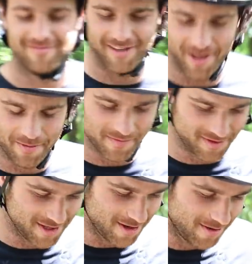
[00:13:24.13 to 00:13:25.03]
Yep,
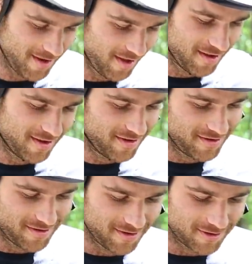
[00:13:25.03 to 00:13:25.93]
so
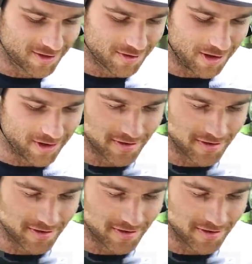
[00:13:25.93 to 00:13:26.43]
just rode it